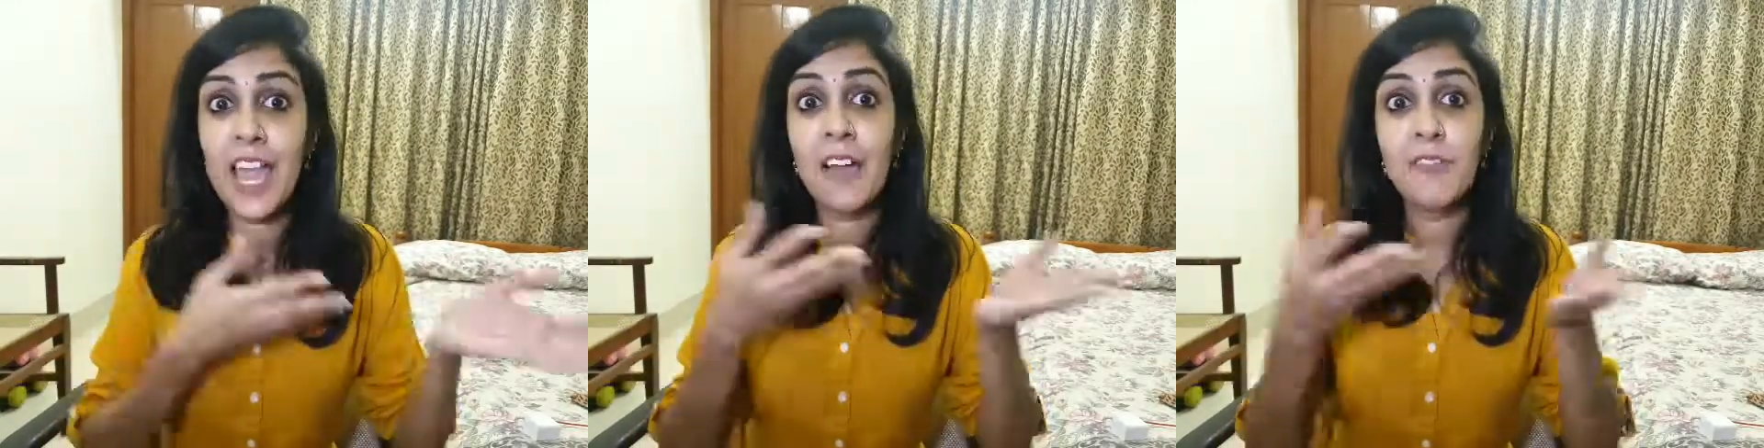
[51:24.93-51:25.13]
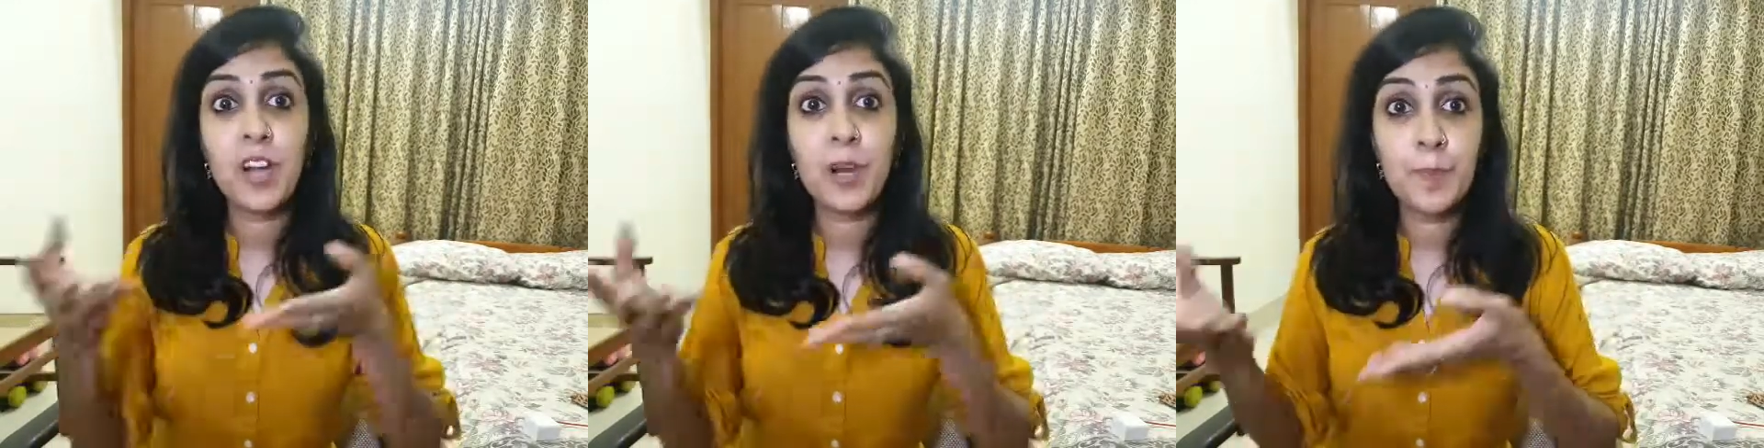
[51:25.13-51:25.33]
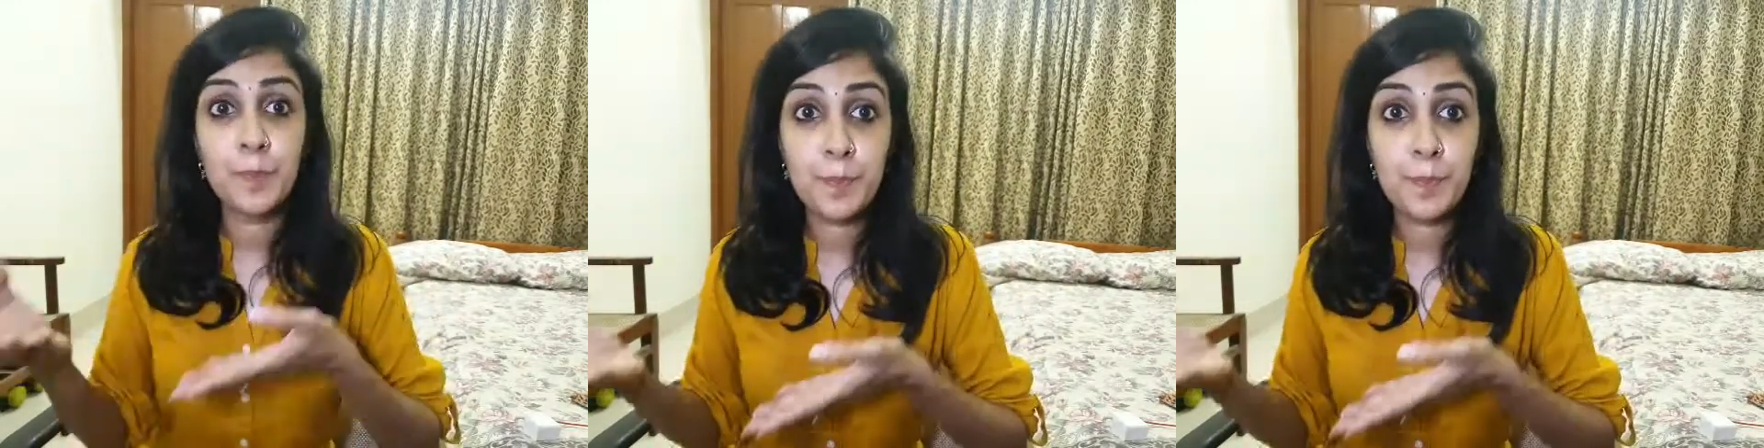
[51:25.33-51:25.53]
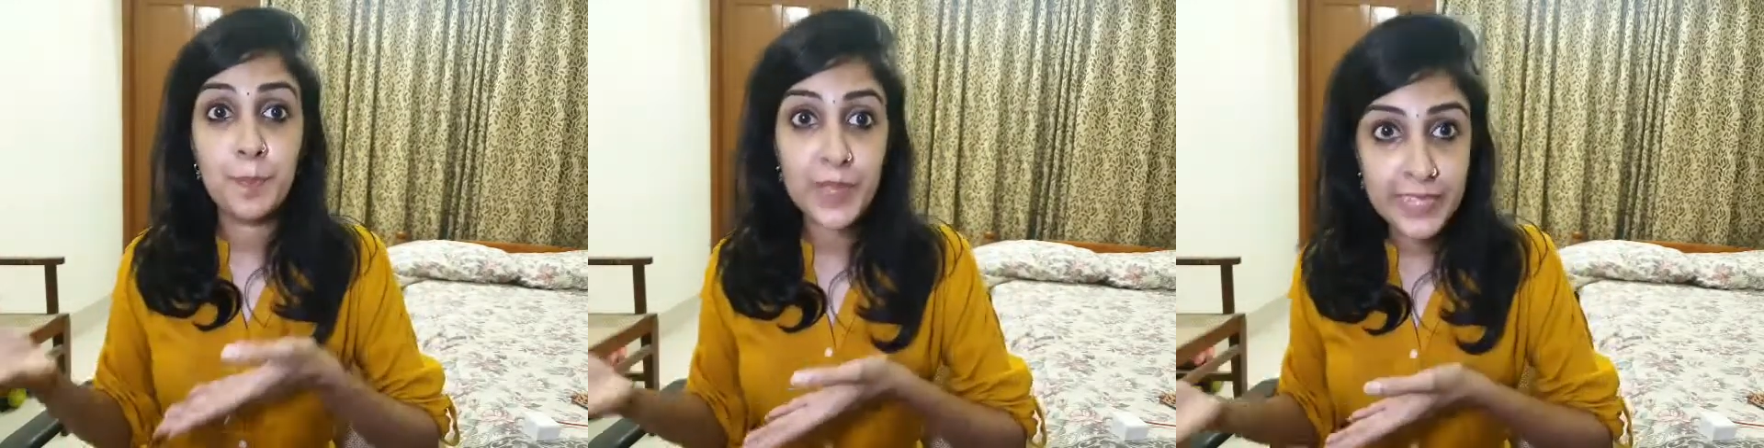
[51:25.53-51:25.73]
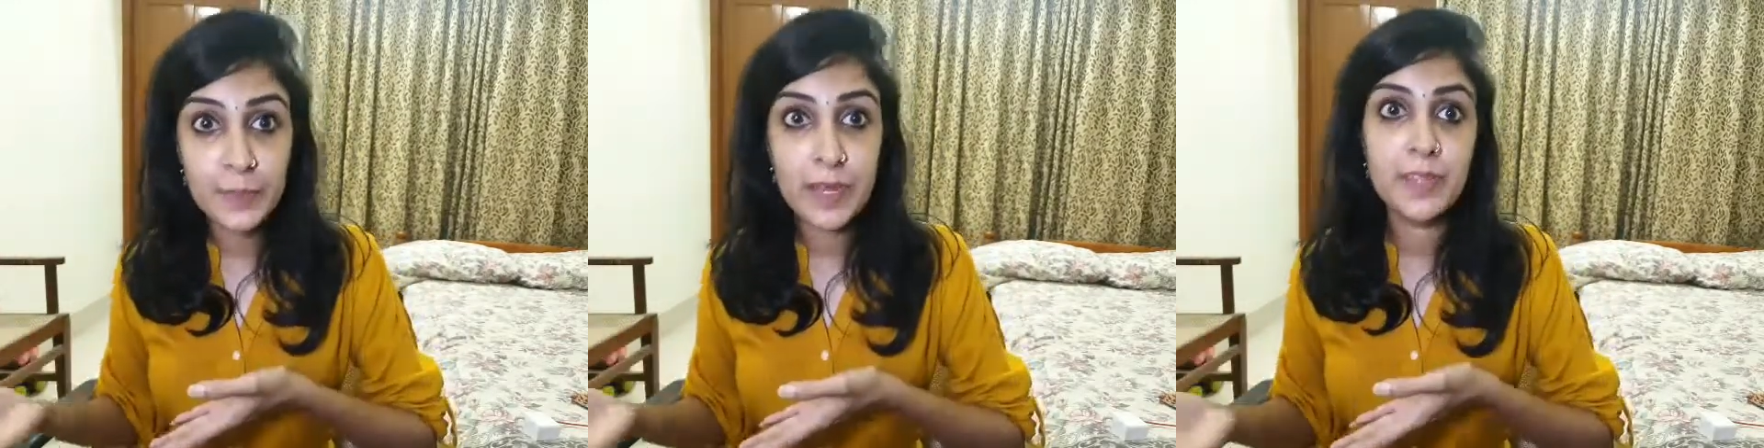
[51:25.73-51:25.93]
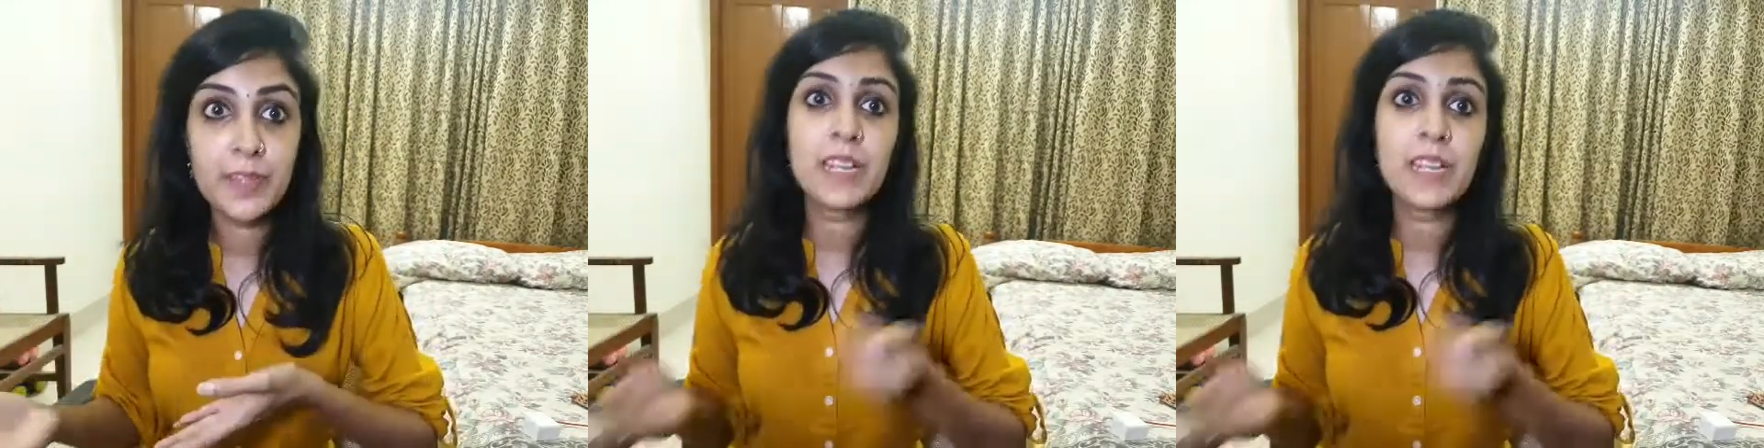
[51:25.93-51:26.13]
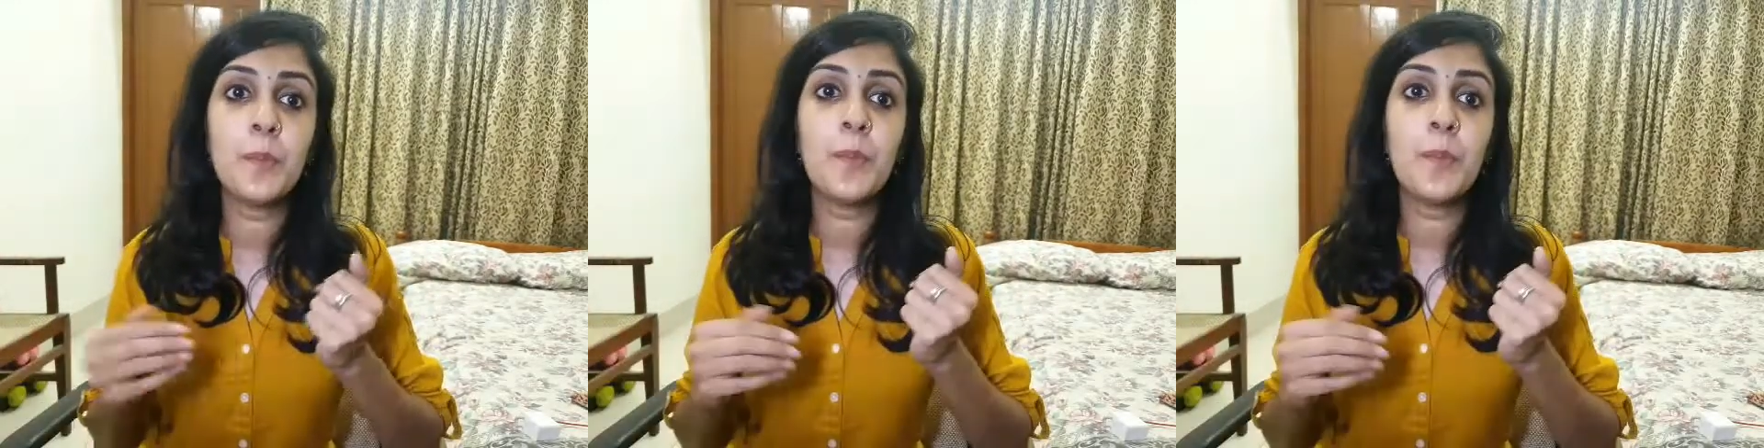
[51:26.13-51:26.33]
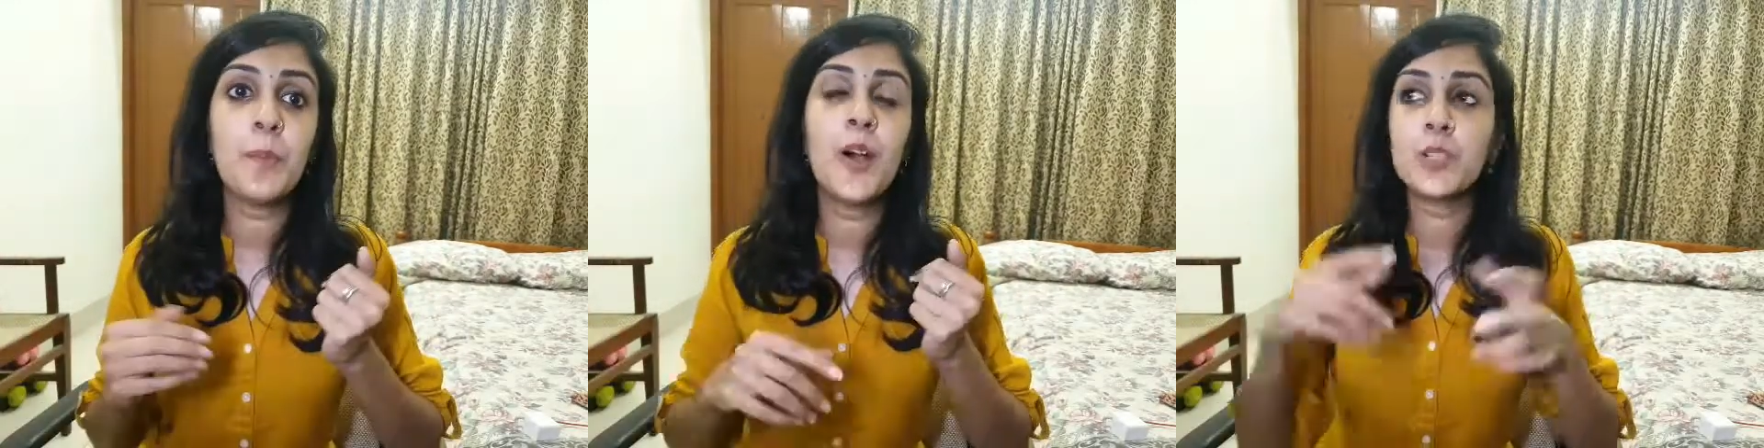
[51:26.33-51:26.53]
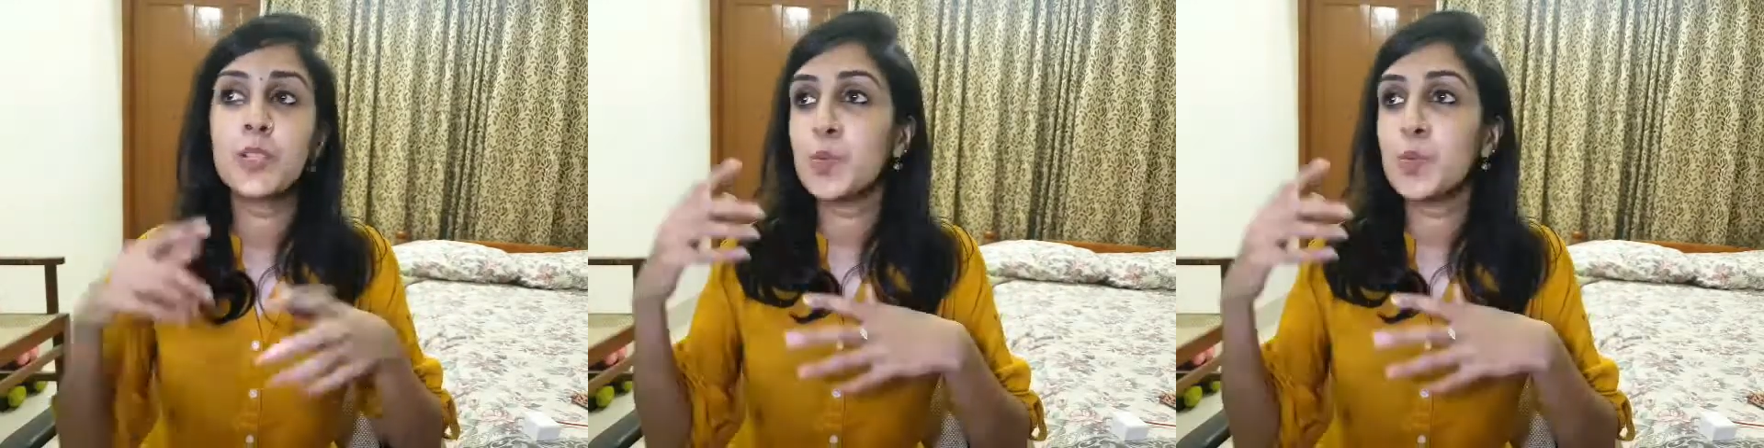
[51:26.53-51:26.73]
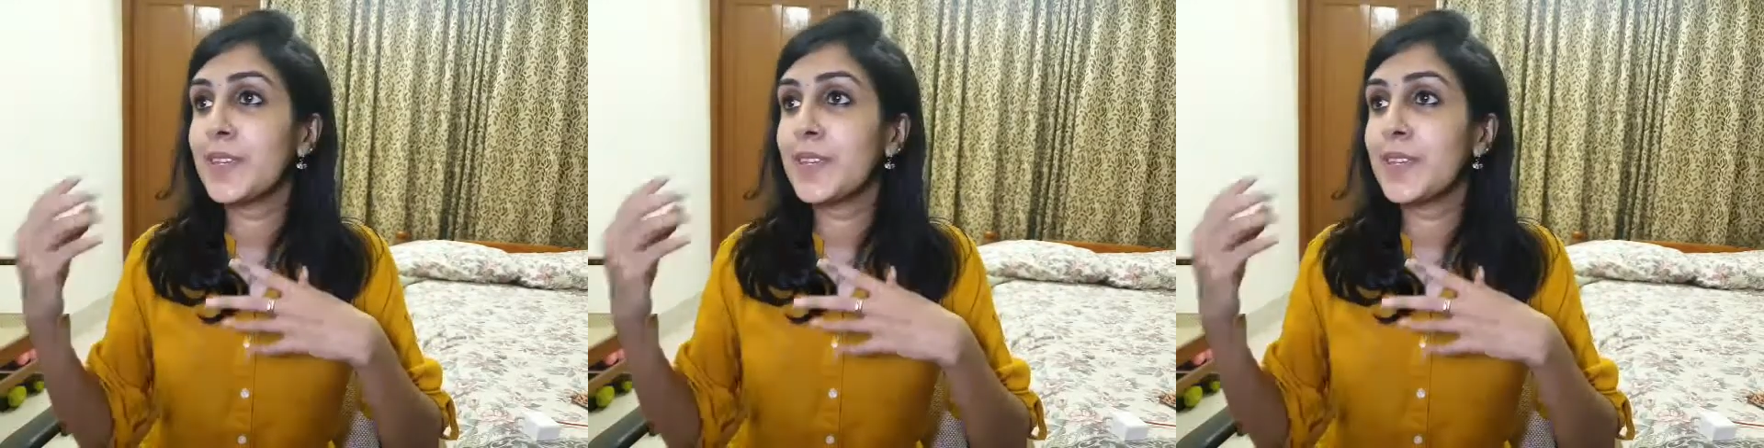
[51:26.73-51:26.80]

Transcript: have a period blood come out.